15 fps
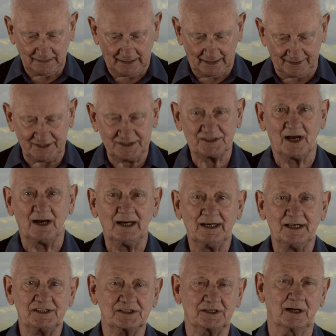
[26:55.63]
and his
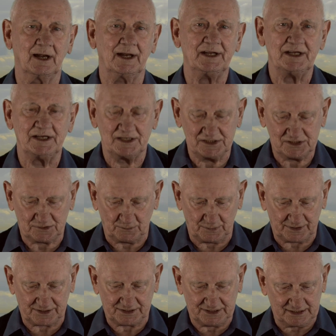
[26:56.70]
eyes glazed
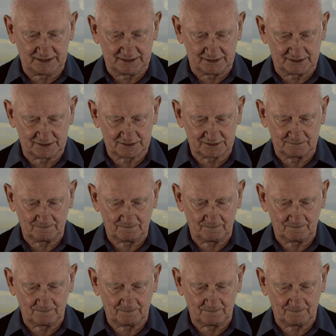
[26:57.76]
with tears.